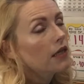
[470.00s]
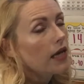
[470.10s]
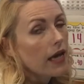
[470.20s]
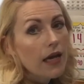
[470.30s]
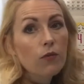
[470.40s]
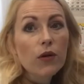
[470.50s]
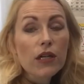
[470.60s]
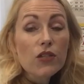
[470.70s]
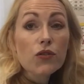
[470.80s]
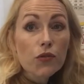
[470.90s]
And we're going
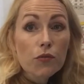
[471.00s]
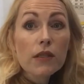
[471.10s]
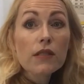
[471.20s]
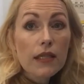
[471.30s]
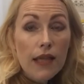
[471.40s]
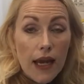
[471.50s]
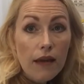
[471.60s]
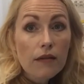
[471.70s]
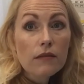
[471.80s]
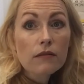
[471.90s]
to Zoom today.
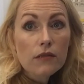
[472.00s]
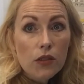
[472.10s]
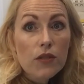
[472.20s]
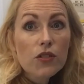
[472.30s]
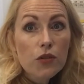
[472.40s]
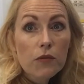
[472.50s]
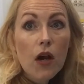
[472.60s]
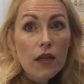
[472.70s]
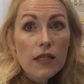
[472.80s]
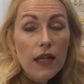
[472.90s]
Do a Zoom
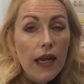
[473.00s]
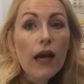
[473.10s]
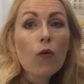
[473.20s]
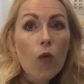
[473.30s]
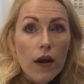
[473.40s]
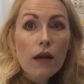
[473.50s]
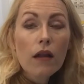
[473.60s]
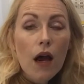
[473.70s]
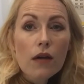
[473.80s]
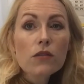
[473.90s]
call today at 1
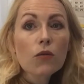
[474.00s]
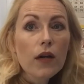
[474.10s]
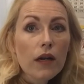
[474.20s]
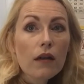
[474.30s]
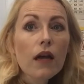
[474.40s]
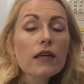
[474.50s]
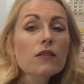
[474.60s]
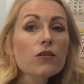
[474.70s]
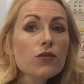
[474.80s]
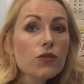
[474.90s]
o'clock. So 1 o'clock is
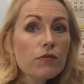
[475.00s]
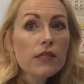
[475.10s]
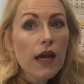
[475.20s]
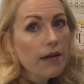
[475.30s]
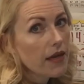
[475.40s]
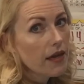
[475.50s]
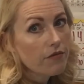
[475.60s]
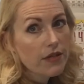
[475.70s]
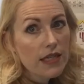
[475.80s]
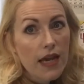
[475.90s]
our Zoom time
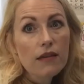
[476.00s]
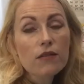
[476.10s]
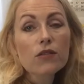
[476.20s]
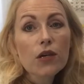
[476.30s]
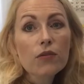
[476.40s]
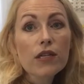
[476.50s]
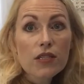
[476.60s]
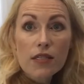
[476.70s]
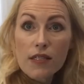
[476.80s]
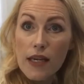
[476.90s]
every day. So in
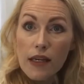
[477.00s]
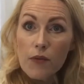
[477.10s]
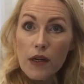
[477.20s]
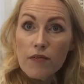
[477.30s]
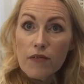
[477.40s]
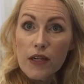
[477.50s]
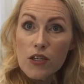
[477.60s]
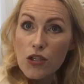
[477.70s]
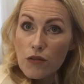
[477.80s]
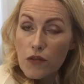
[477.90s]
just a second, when I'm
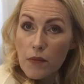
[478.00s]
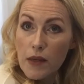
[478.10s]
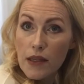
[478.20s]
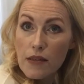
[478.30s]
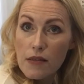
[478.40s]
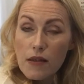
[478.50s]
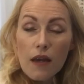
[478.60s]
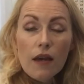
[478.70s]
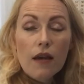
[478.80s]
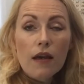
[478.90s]
finished filming this,
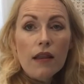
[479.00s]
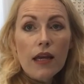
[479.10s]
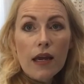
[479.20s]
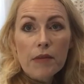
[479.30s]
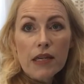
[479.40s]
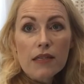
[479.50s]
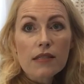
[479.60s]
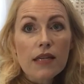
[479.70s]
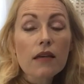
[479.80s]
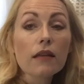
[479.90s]
then I'm going to send a